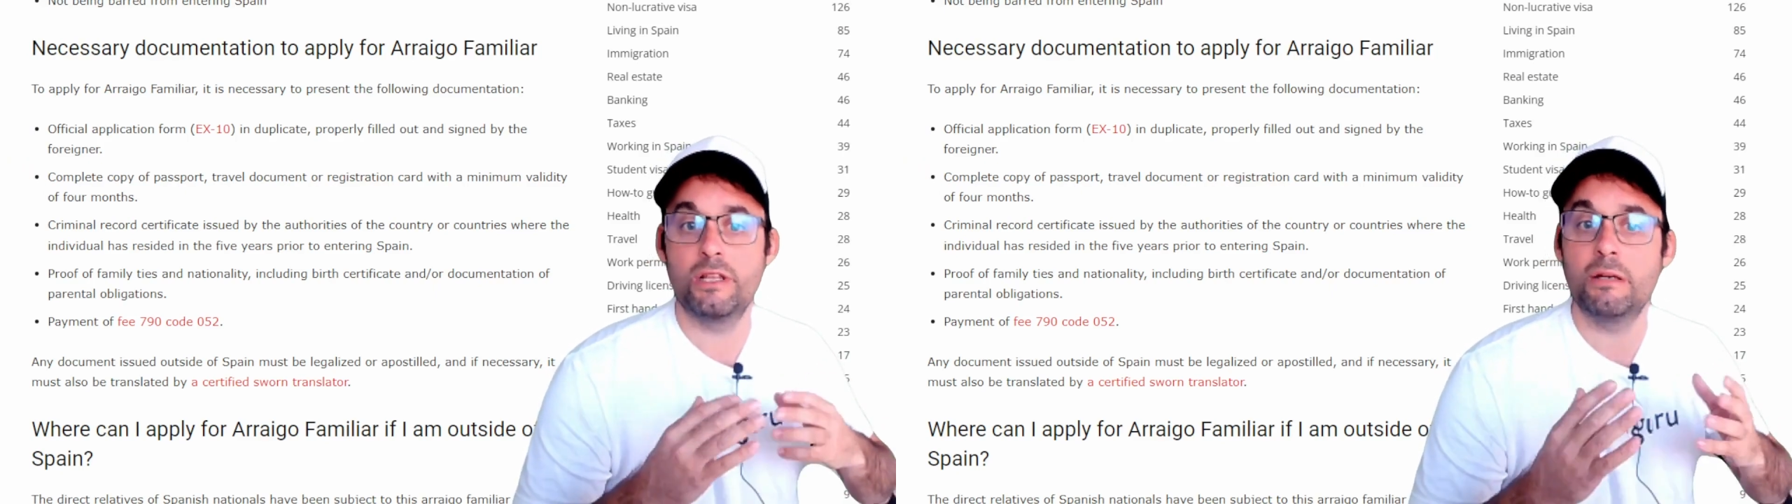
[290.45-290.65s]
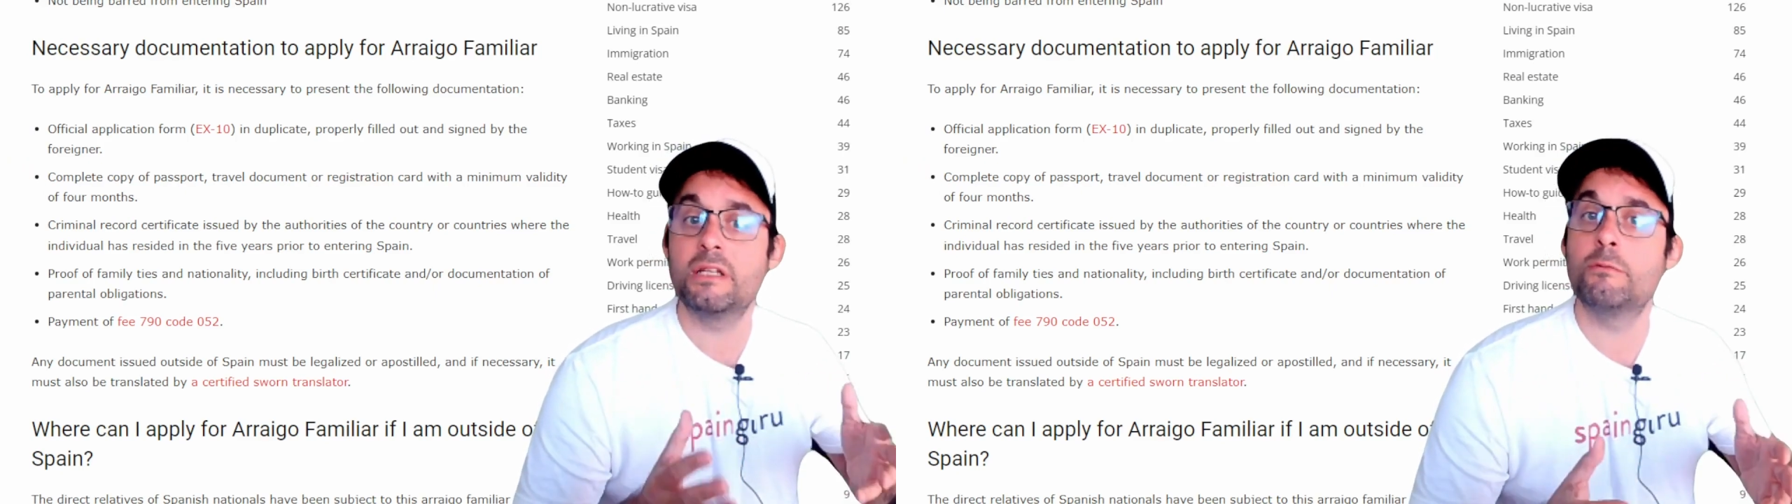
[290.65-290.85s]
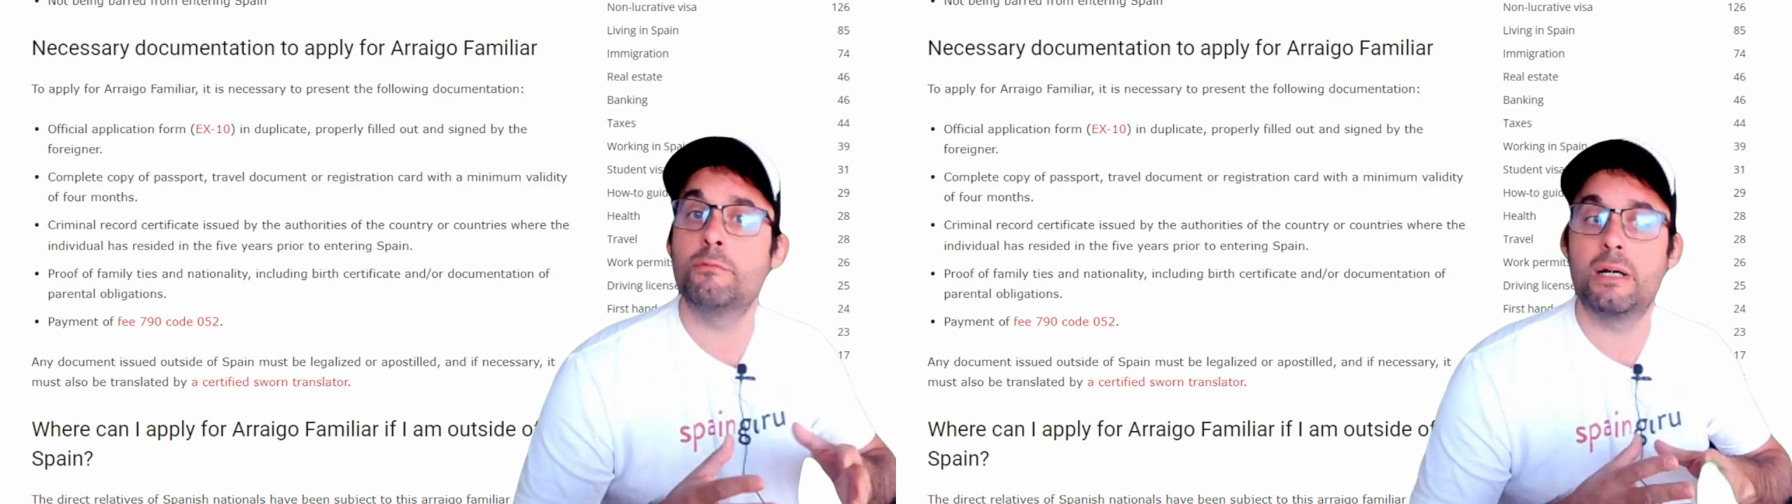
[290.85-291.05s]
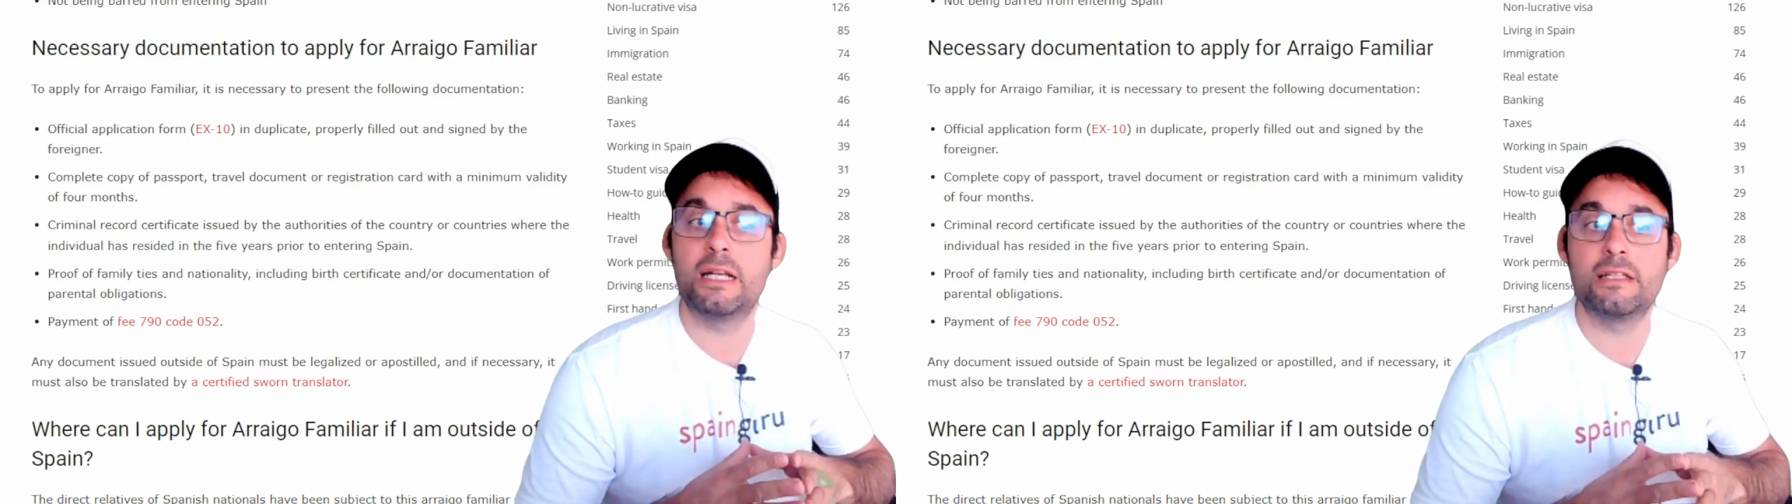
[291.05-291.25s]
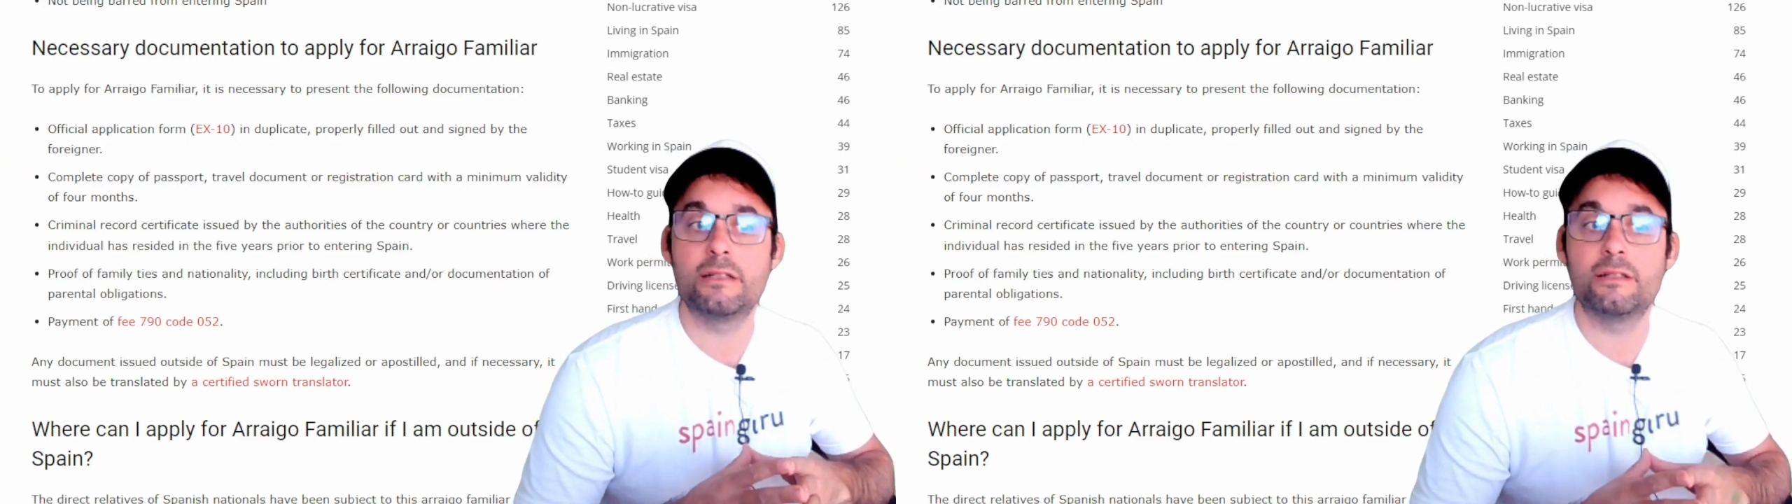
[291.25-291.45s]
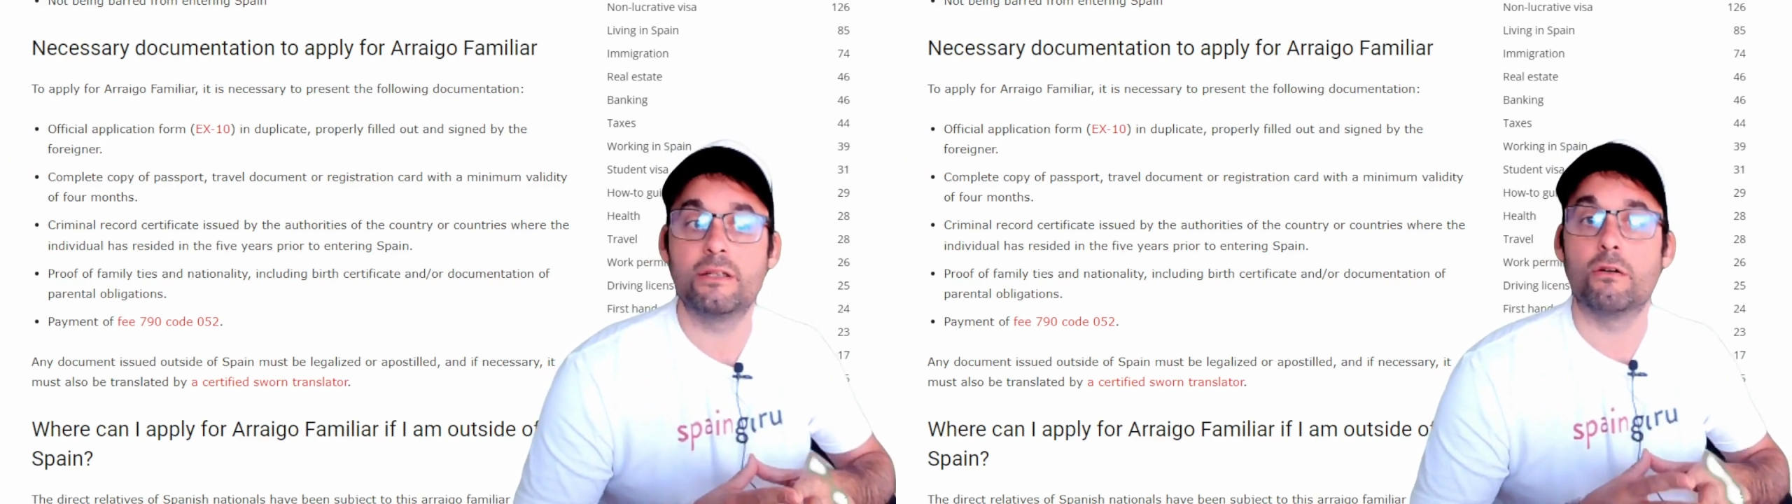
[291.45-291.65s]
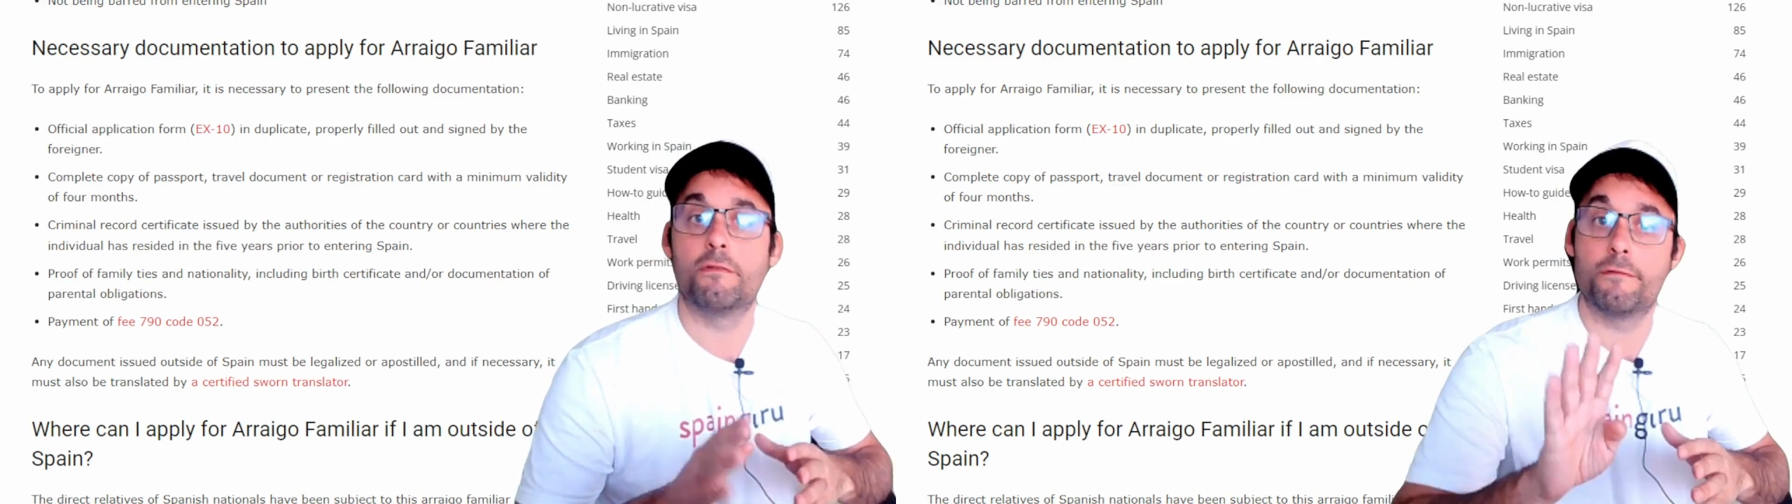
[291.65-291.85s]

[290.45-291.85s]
with a minimum validity of